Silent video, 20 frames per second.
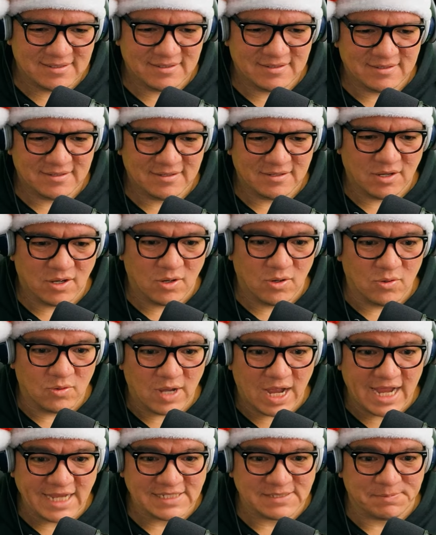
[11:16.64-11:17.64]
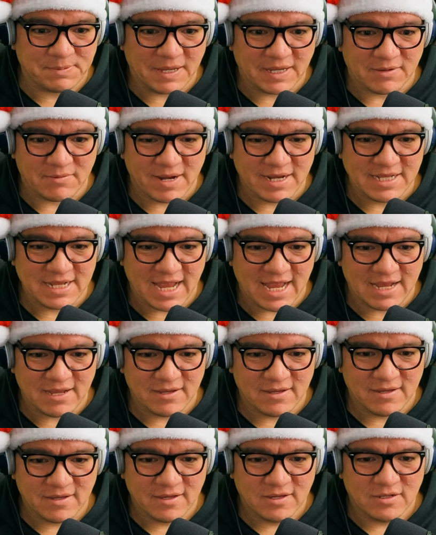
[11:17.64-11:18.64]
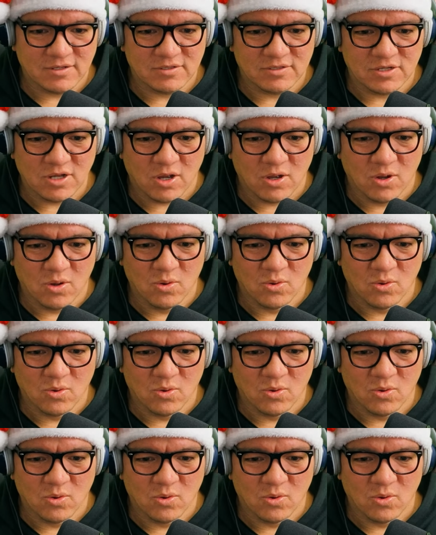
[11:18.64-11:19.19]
Oh, ice pick right now. No.